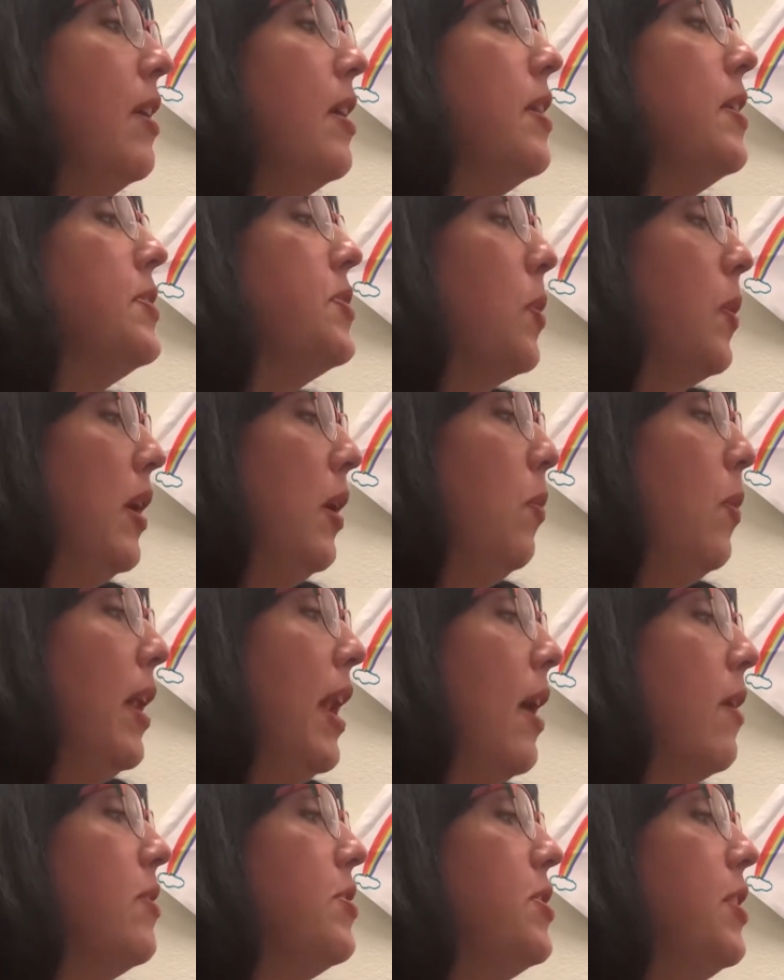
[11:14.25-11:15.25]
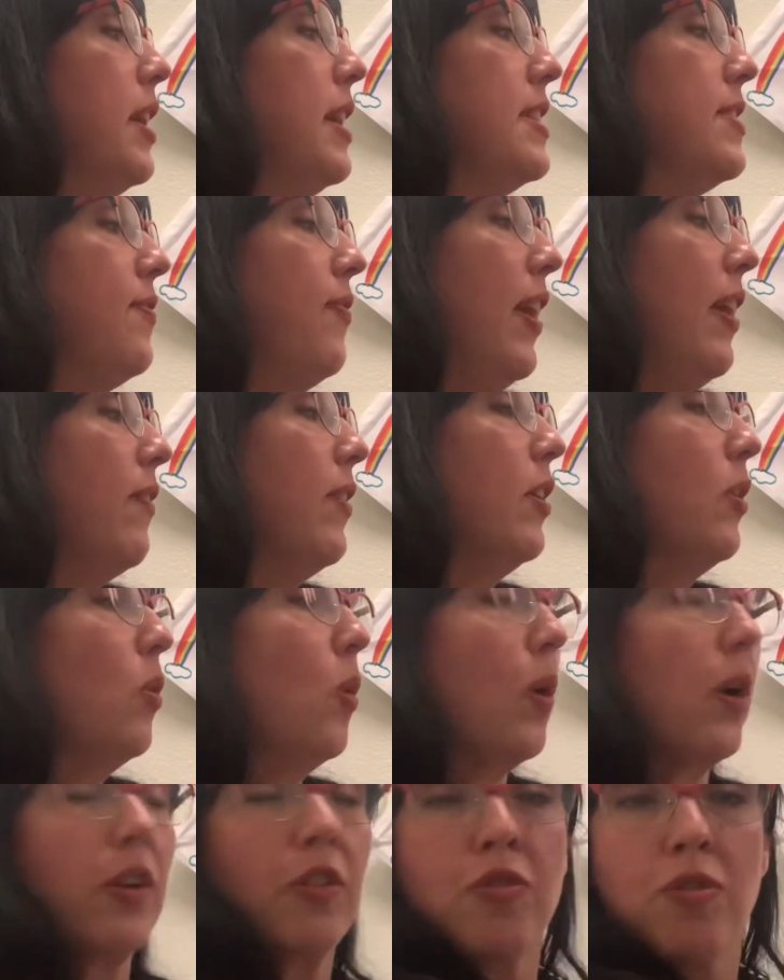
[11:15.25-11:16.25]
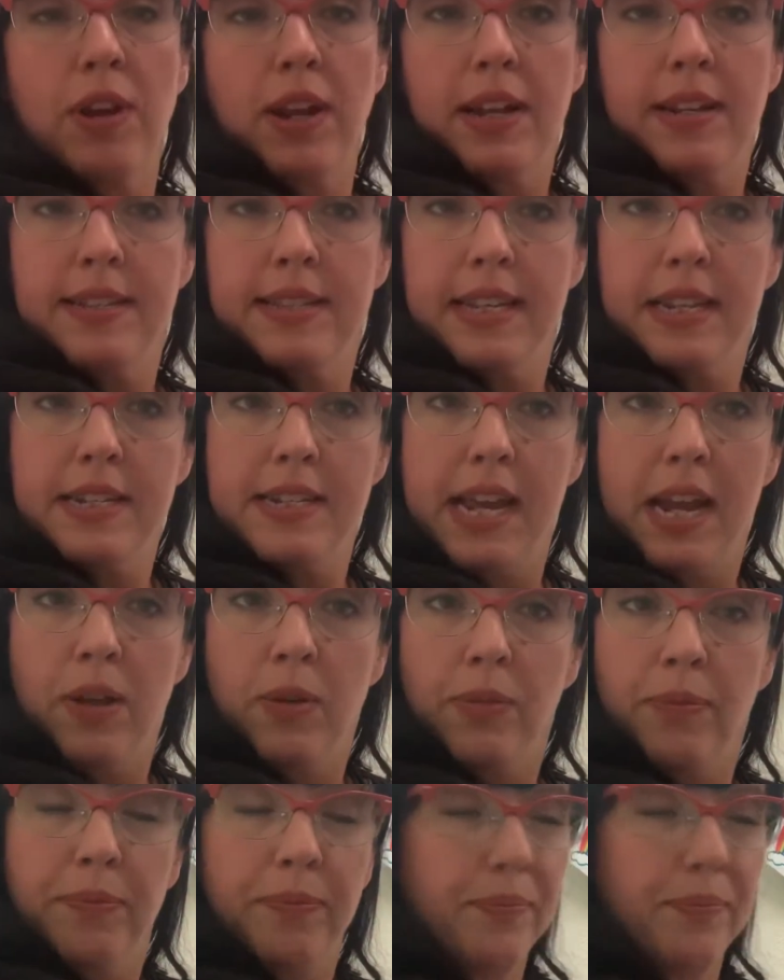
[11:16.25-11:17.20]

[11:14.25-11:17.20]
so he went out to his favorite cork tree to sit down.